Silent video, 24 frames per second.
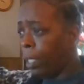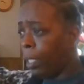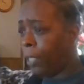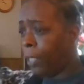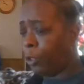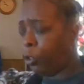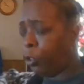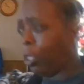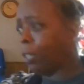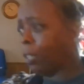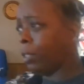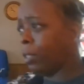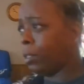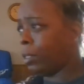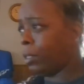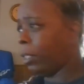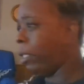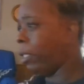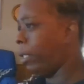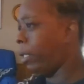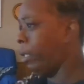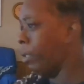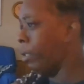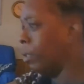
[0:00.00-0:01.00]
And Trucker
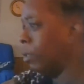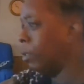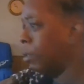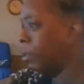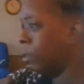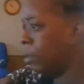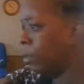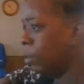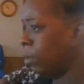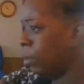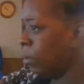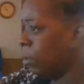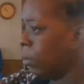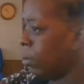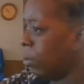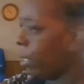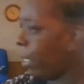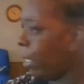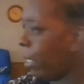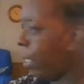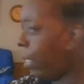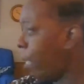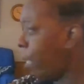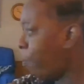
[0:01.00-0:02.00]
Z,
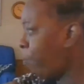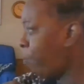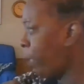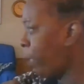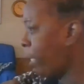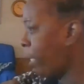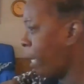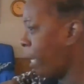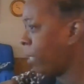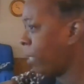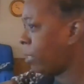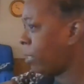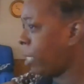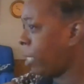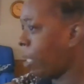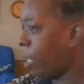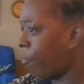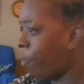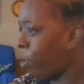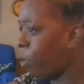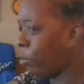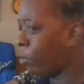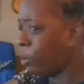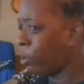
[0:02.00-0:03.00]
AAP
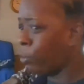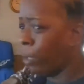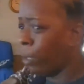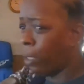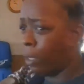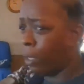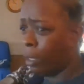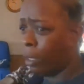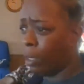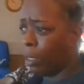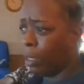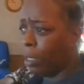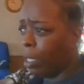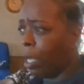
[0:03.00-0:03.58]
hashtag 420.